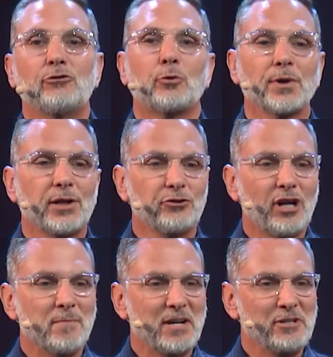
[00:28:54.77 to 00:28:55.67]
So we're going to
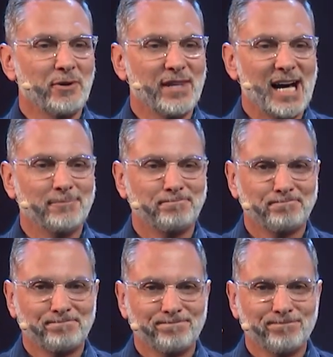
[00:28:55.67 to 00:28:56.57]
start by doing that
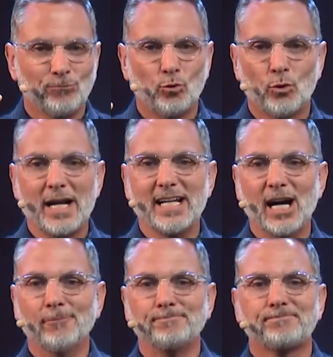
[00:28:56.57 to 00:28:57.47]
right
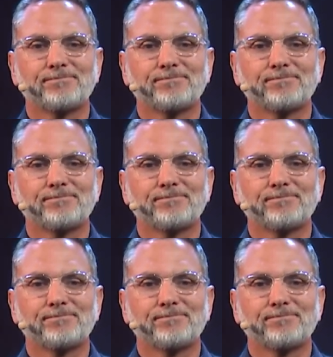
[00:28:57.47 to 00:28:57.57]
now.